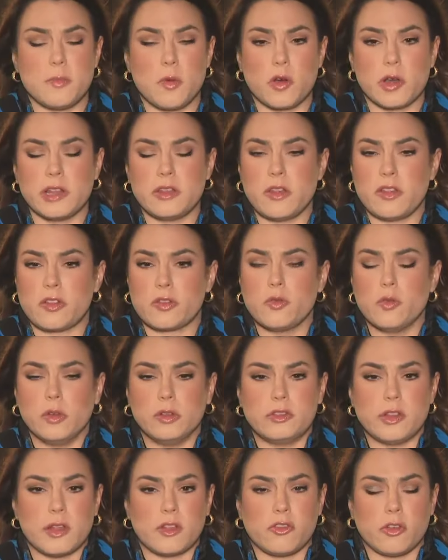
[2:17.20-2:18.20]
morning, the
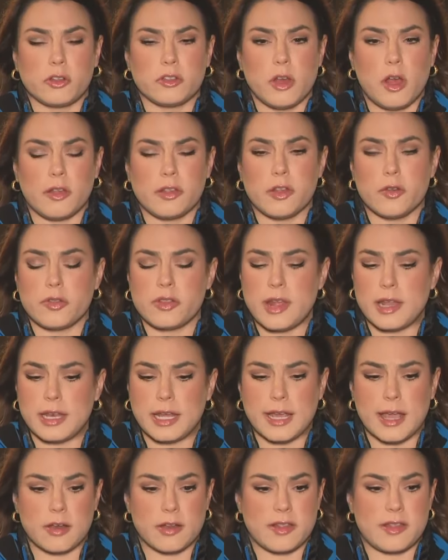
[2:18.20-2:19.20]
school district also
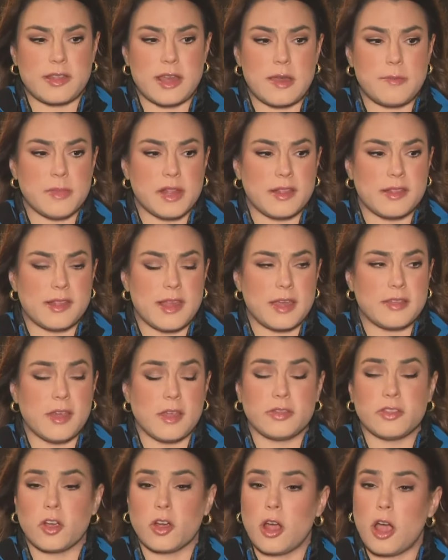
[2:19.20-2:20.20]
sending out a statement
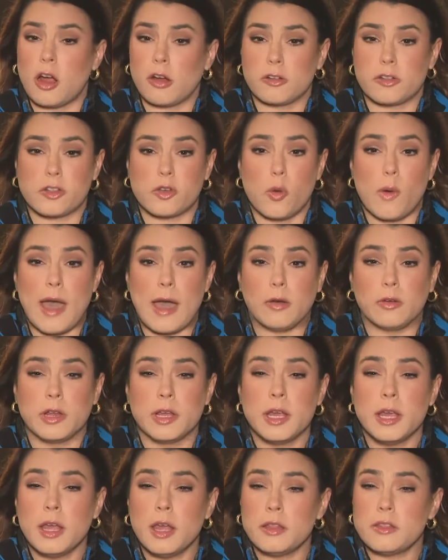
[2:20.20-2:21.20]
saying that their hearts go
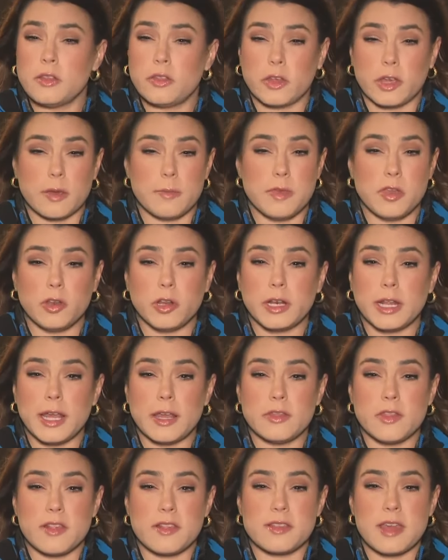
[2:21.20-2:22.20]
out to the
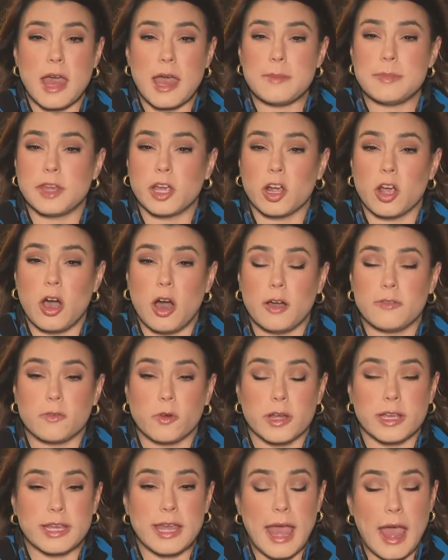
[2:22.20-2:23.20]
community. And this time they're
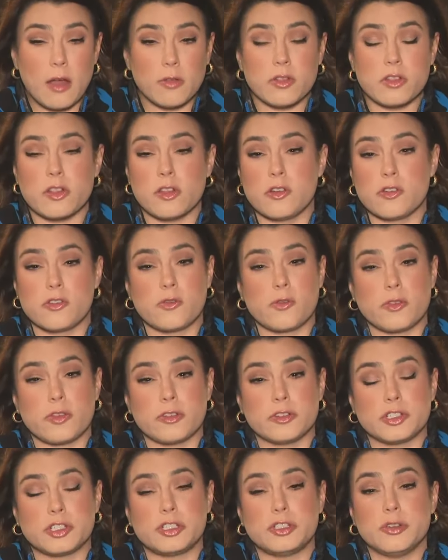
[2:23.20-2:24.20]
offering counselors for
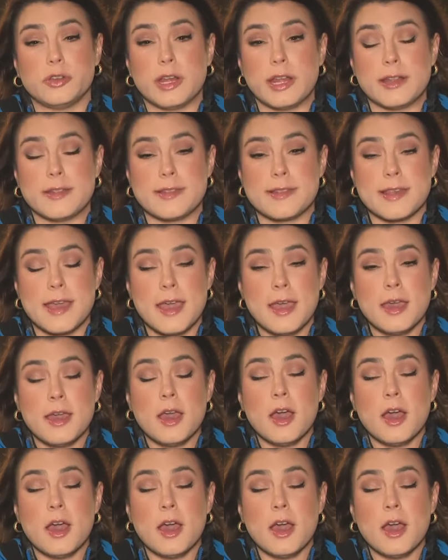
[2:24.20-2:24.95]
their students.